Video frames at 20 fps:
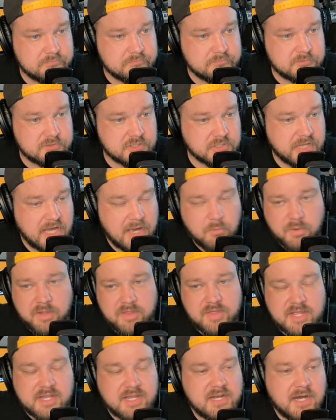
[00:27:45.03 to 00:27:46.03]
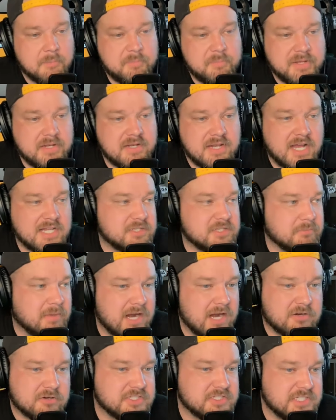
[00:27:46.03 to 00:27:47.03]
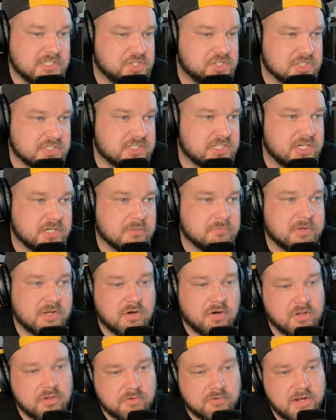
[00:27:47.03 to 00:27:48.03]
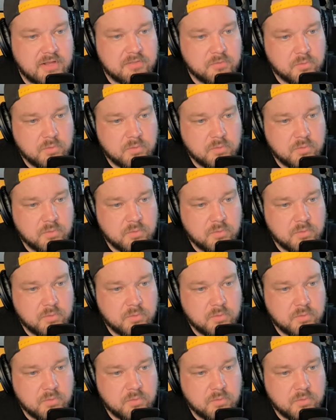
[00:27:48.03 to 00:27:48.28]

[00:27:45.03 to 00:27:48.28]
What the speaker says: So that way they can upend not democracy just here, but all around the